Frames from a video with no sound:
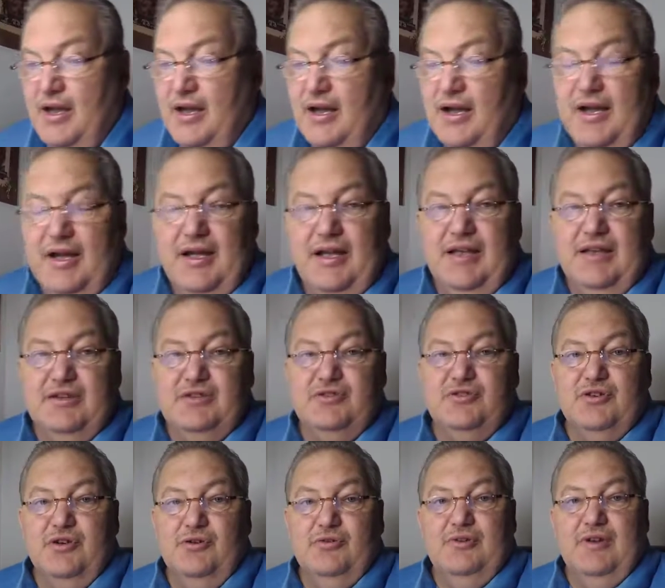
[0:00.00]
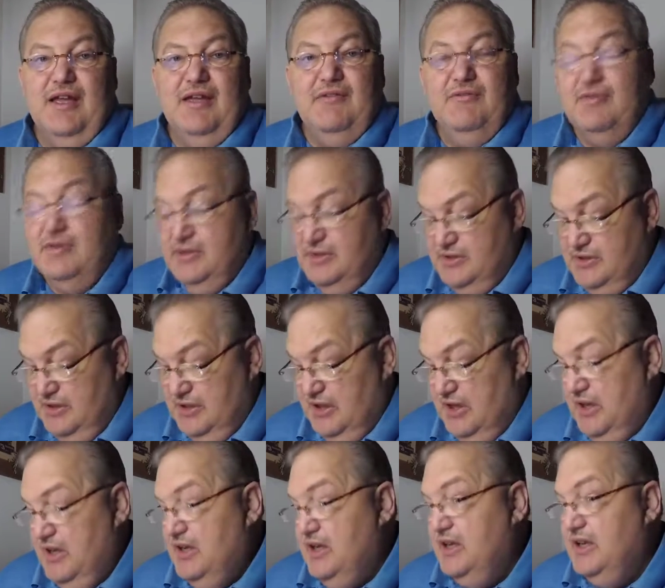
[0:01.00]
Uh, and so David is
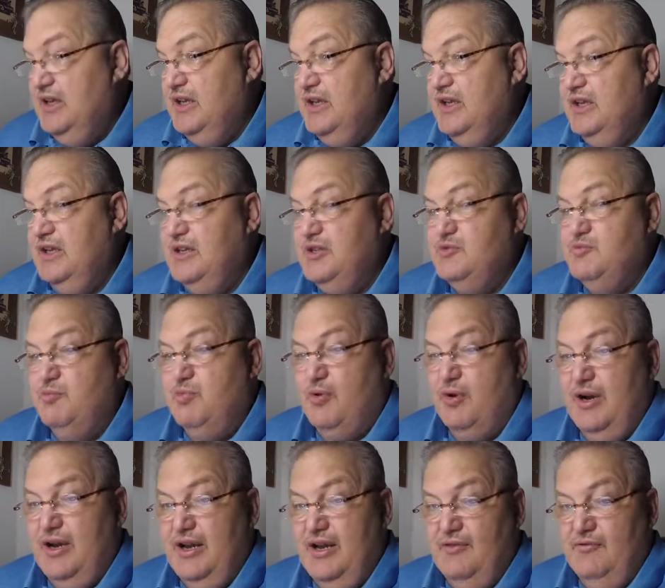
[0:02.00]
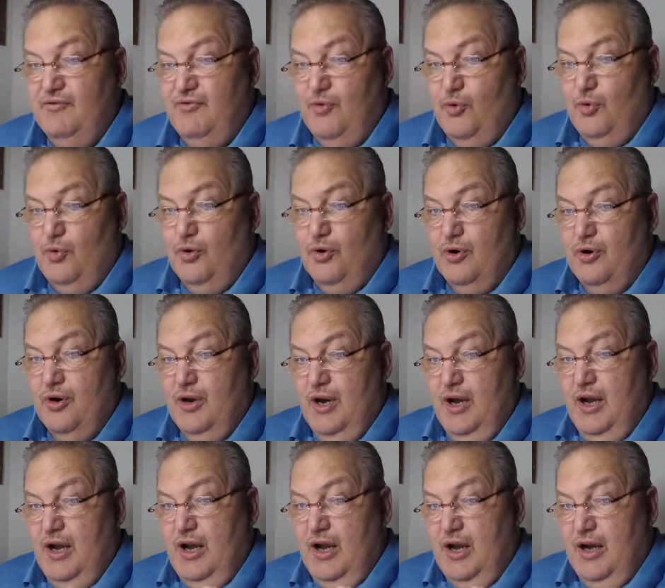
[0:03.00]
again, he, he's praying for
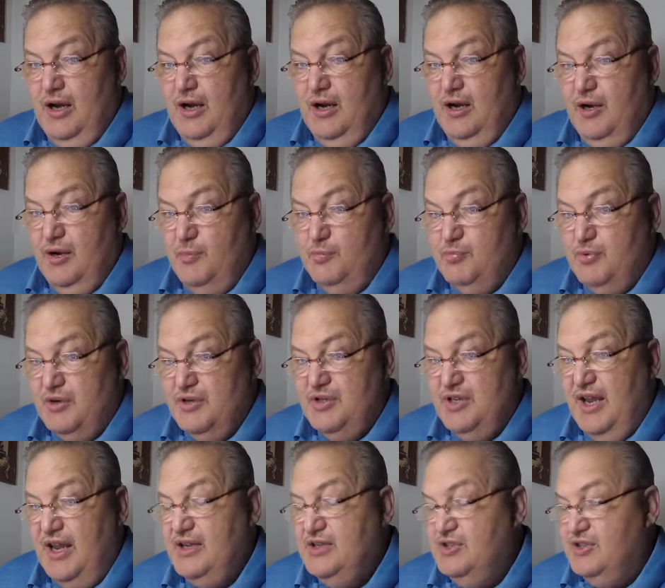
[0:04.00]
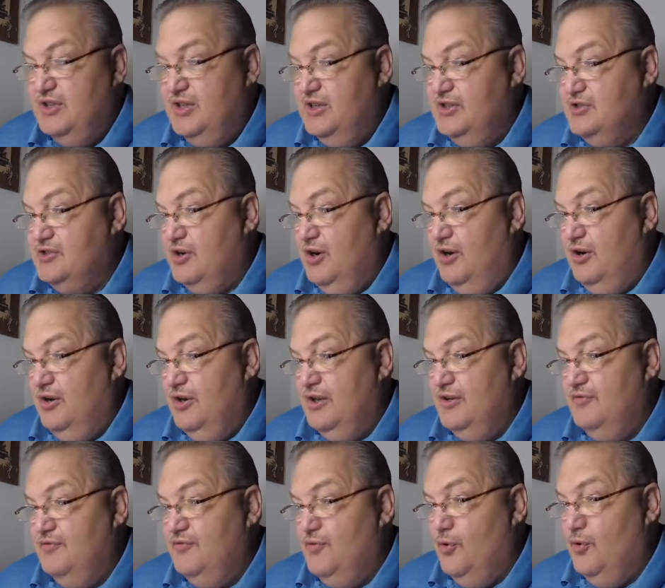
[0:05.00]
uh, protection. He's
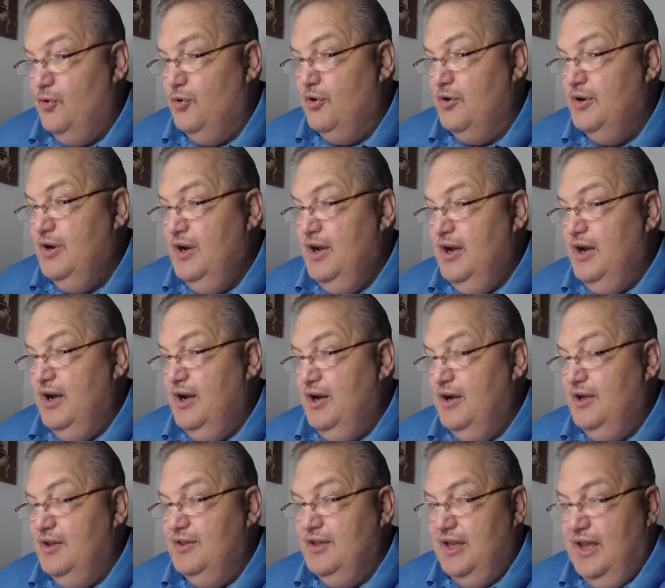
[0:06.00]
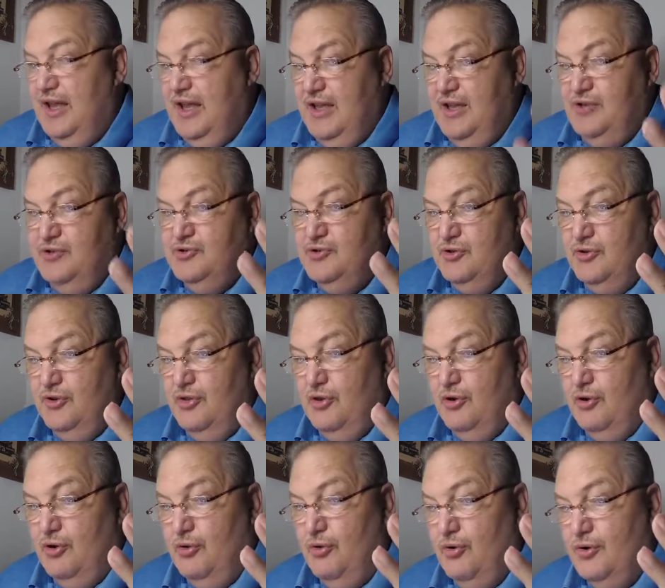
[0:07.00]
calling for uh, the angel of the
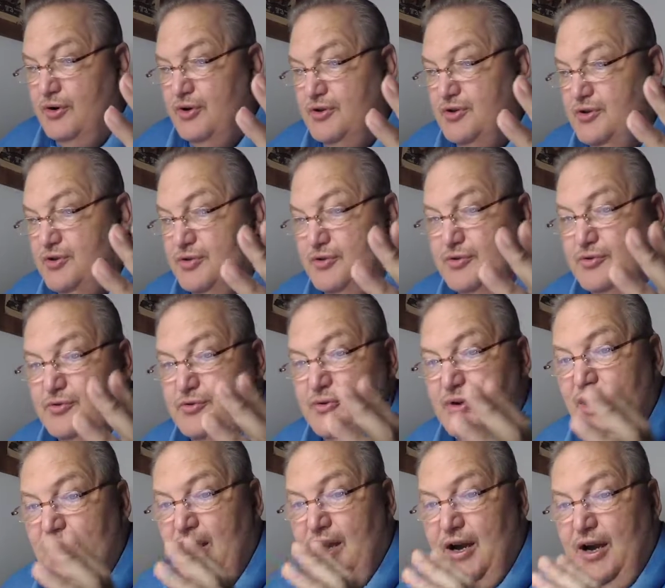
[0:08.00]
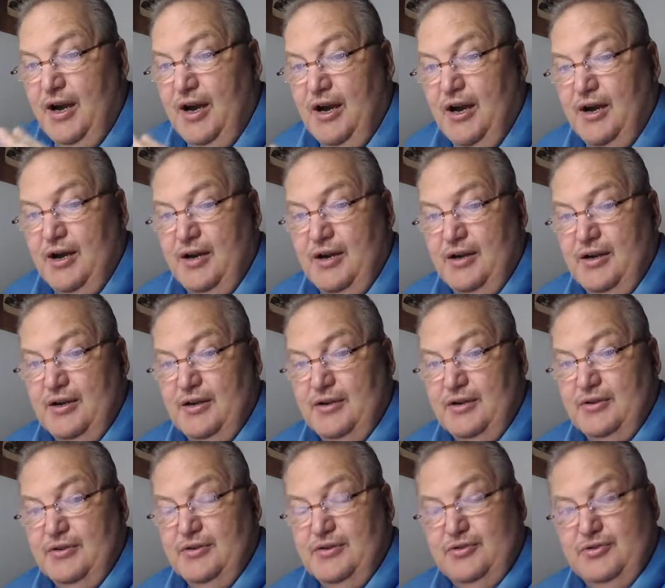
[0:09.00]
Lord to,
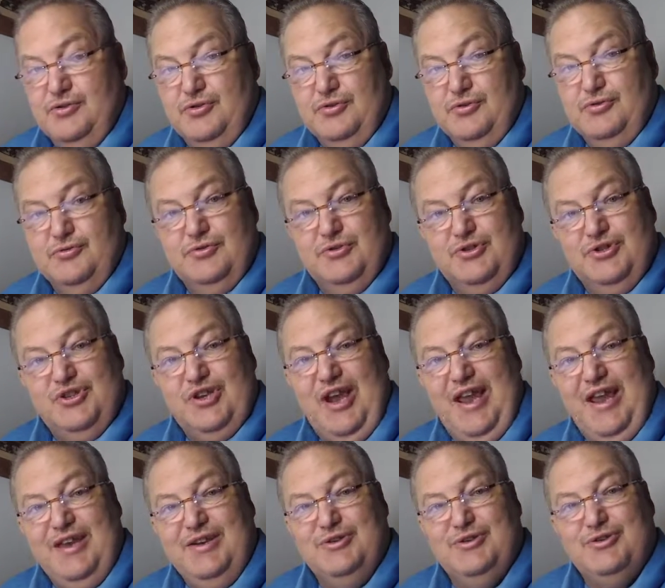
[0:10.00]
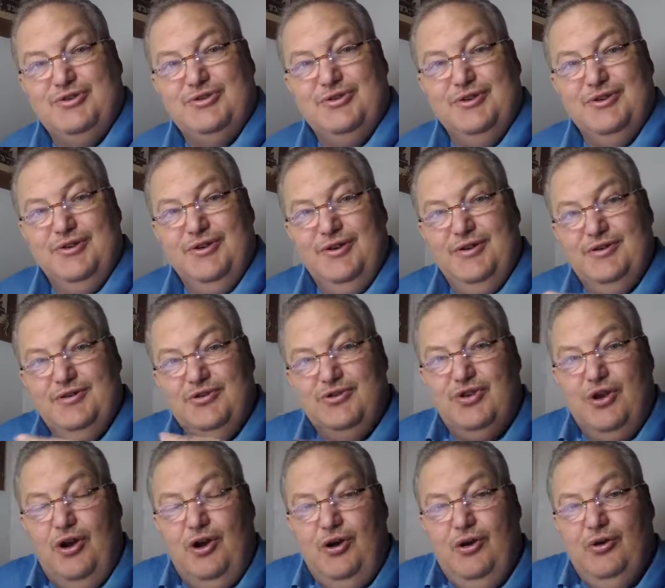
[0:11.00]
uh, to chase
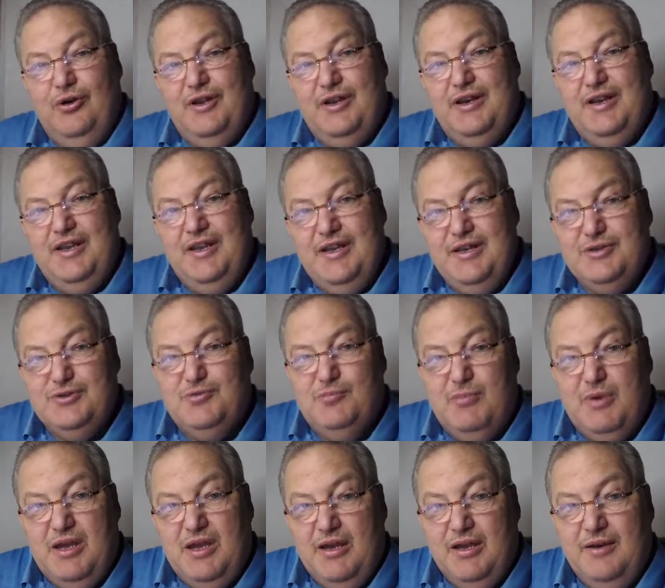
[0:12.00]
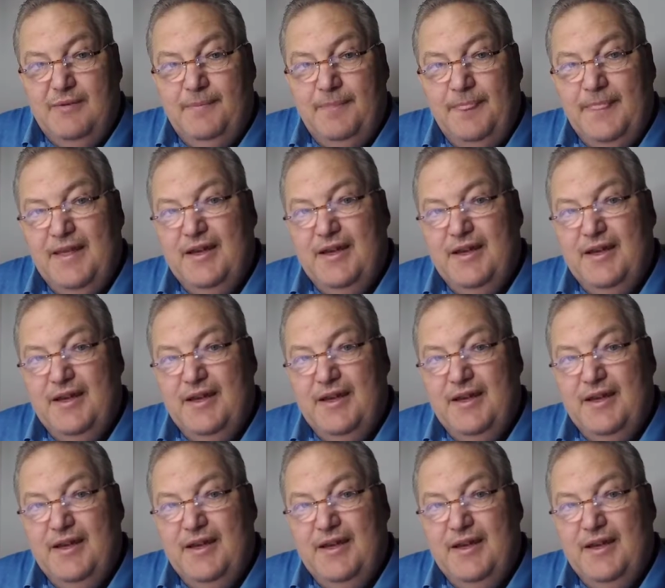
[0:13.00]
Saul and his men,